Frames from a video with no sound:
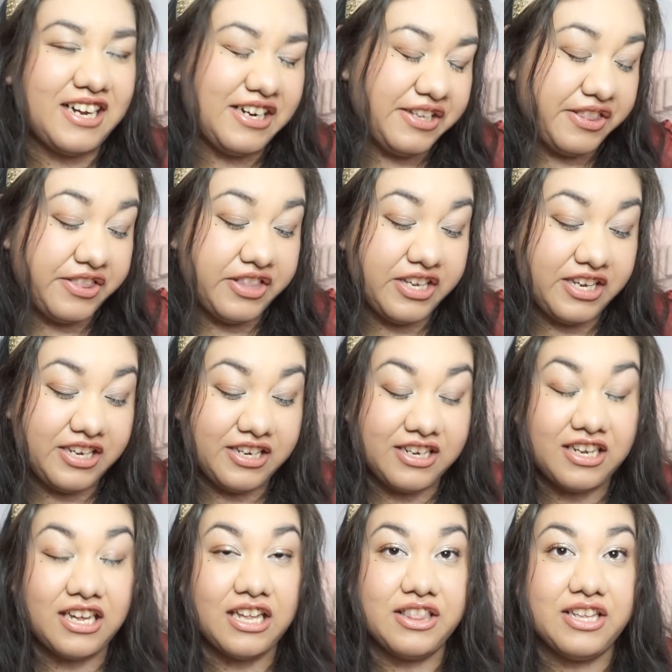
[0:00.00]
I
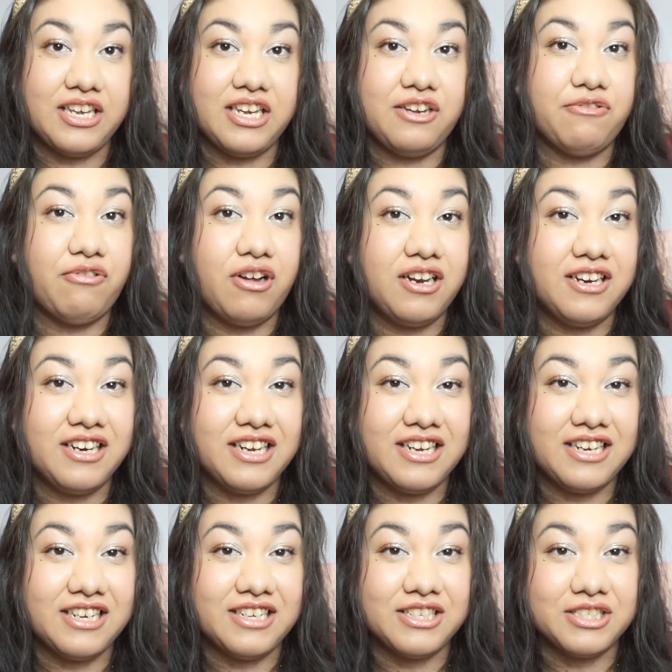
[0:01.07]
think the
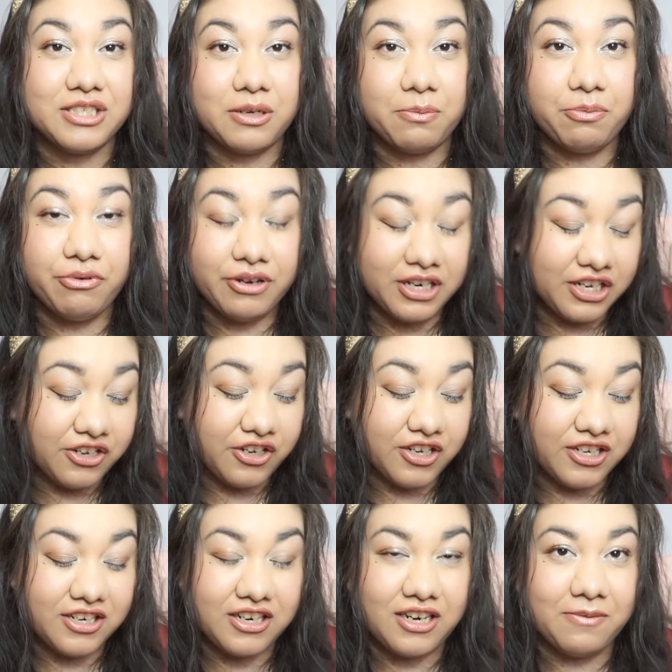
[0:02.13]
quality is pretty
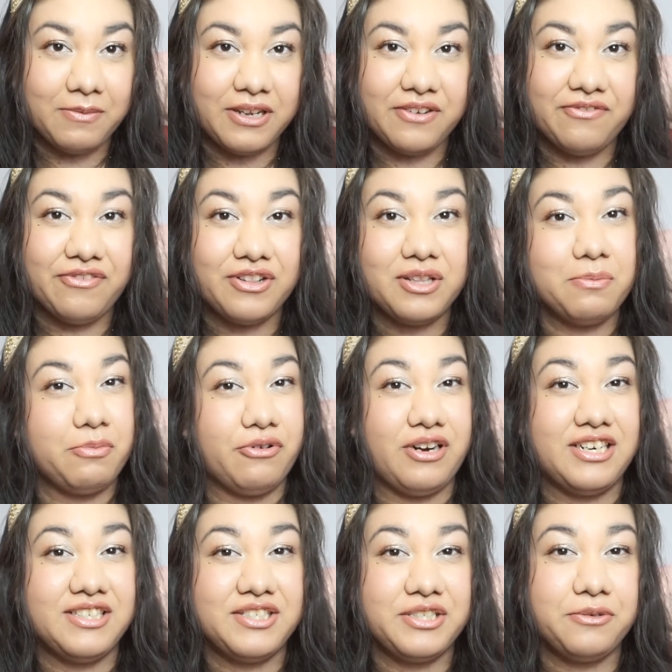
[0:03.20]
good. I mean, for the
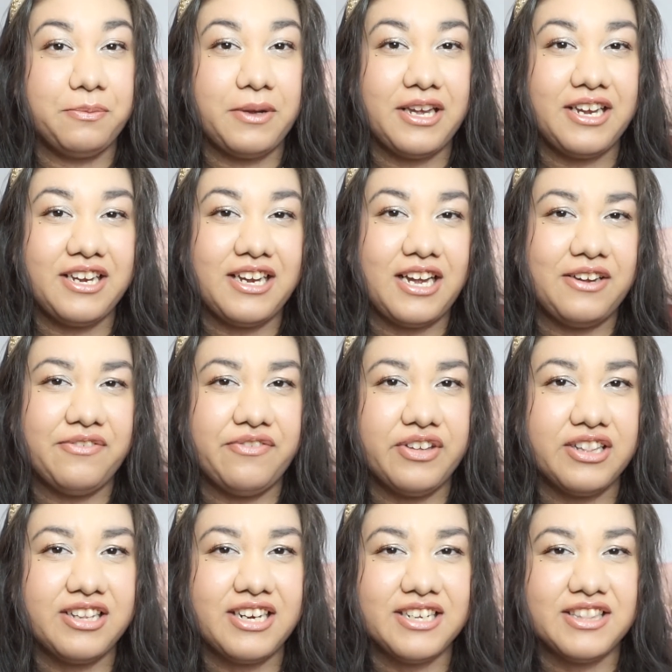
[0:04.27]
price you pay, I
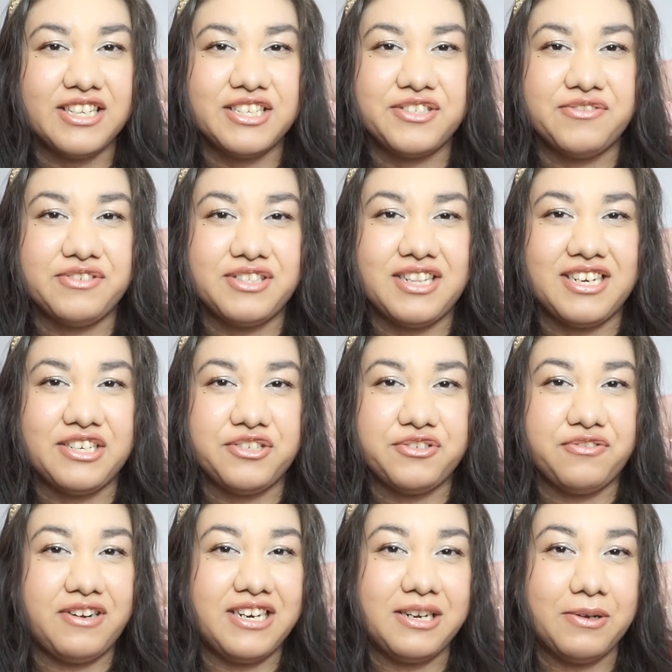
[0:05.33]
feel like this was like
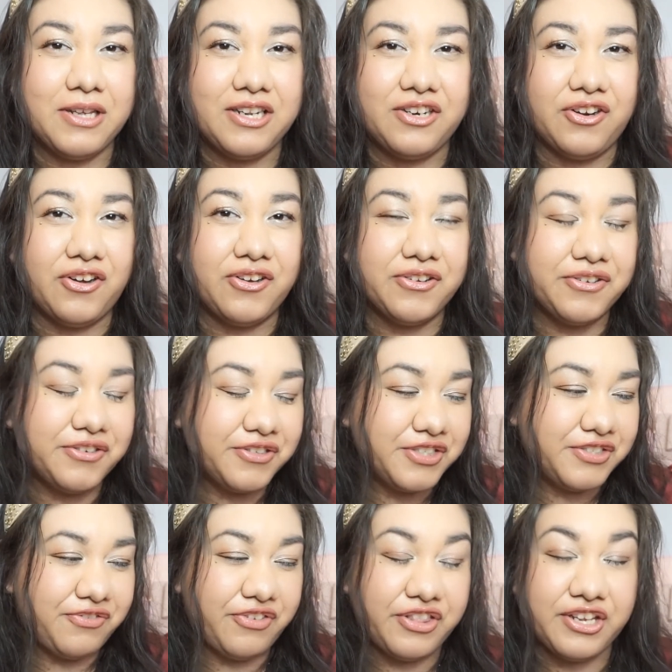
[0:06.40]

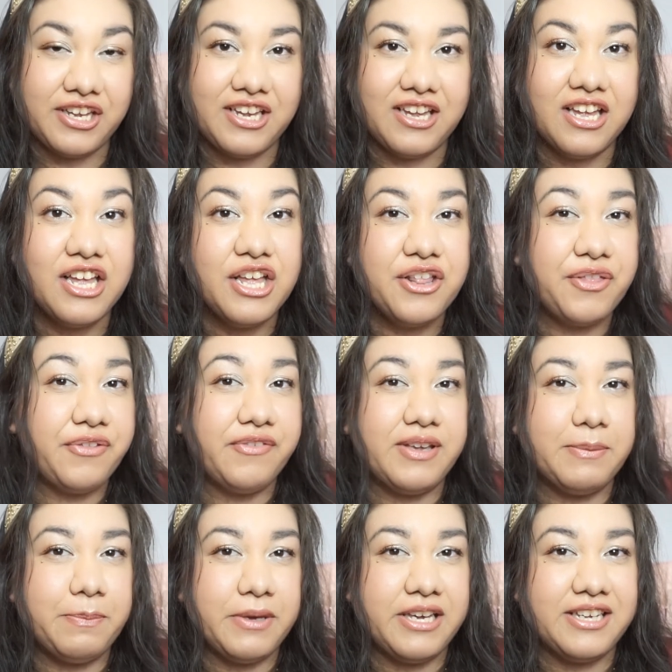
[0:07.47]
$20 for the
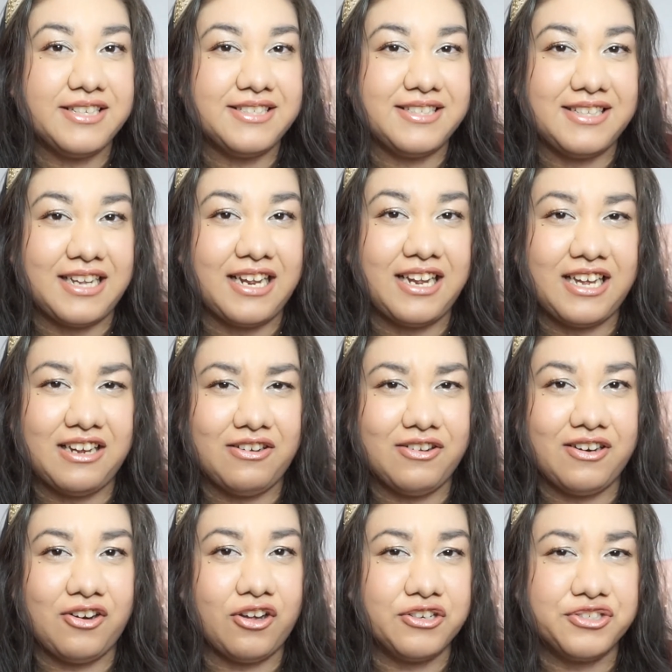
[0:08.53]
3-piece
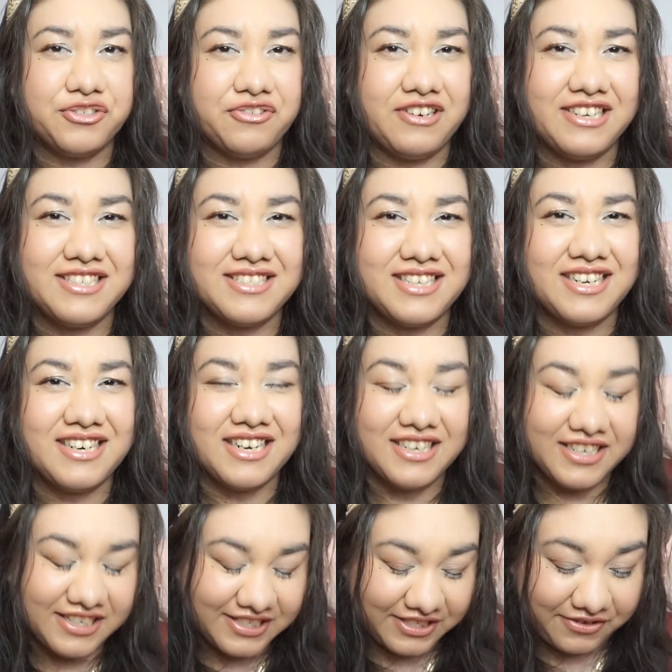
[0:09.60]
lingerie set, I
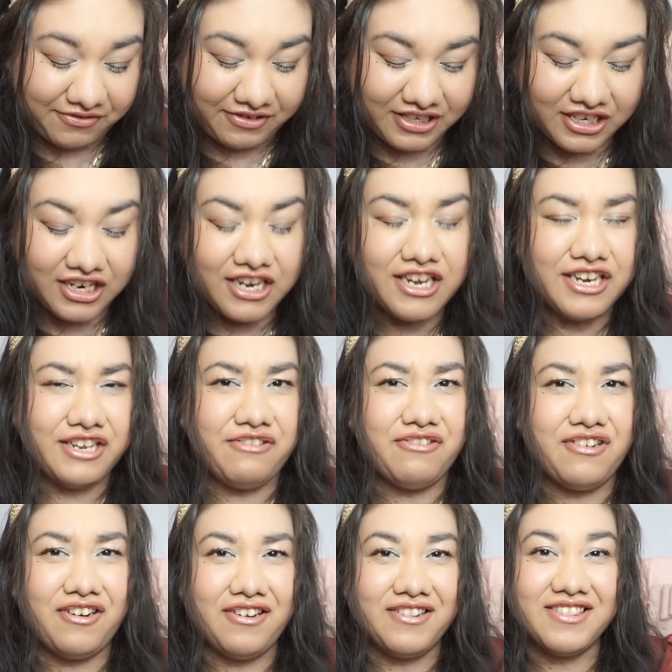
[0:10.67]
guess is what you
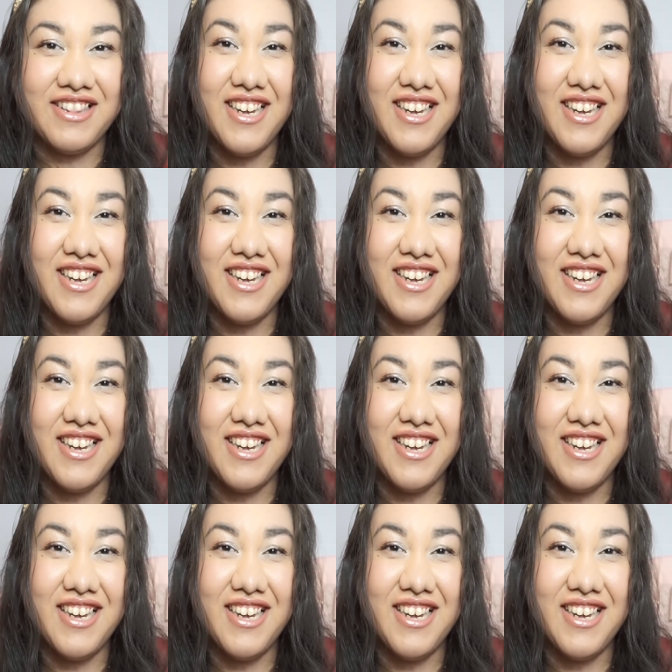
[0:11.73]
call